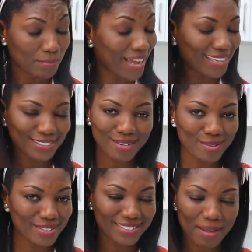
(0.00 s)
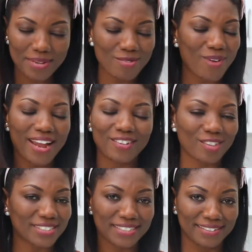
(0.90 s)
My answer was, I mean, why
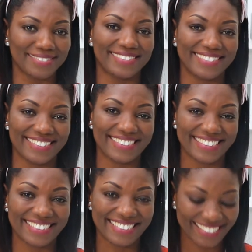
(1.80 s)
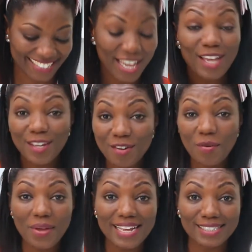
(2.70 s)
not? You know,
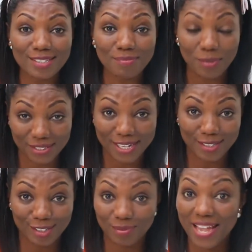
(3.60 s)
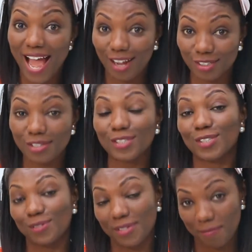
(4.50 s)
when we're eating potatoes, we actually
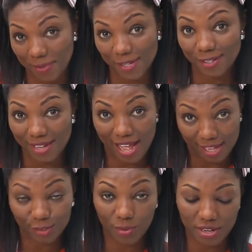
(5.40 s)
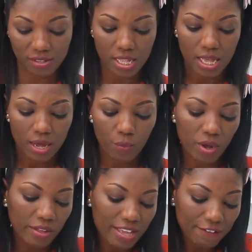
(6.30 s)
chew the peel as well.
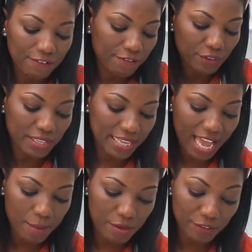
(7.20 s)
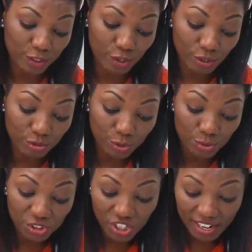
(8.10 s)
Well, if for the yam, if it's not
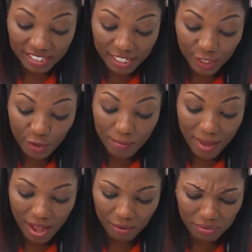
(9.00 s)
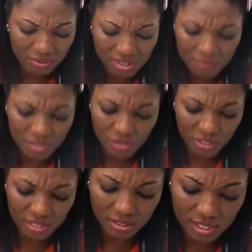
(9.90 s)
too chunky in your mouth, I mean, you
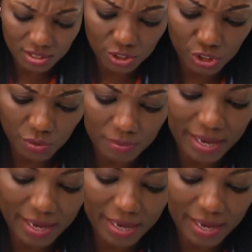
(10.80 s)
can just chew it.